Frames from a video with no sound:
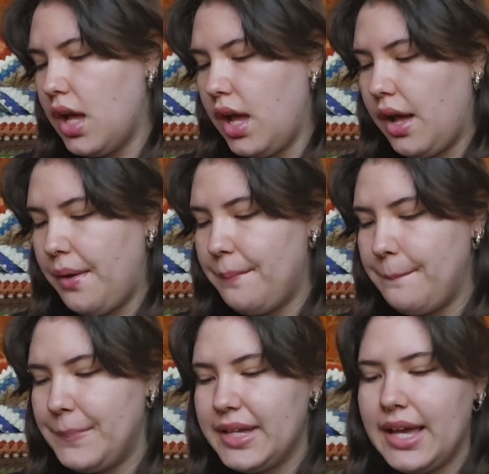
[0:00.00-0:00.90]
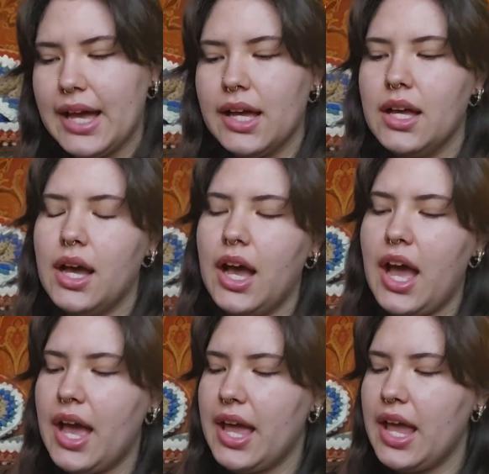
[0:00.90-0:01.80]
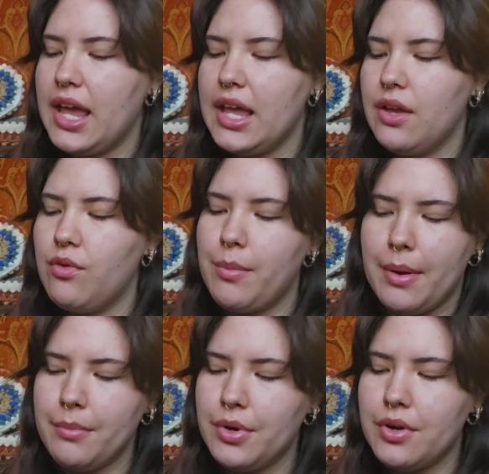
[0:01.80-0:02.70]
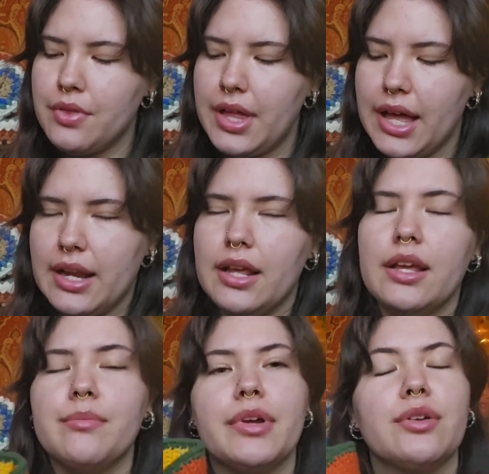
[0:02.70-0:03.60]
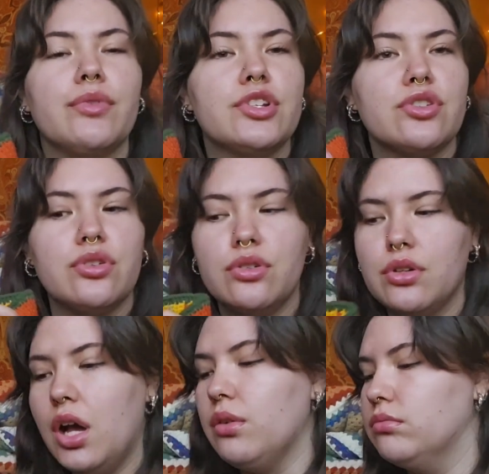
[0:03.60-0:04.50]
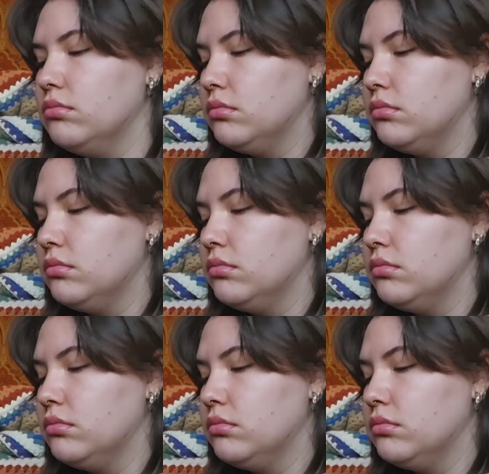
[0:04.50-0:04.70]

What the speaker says: But yeah, I remember that in my original, oh,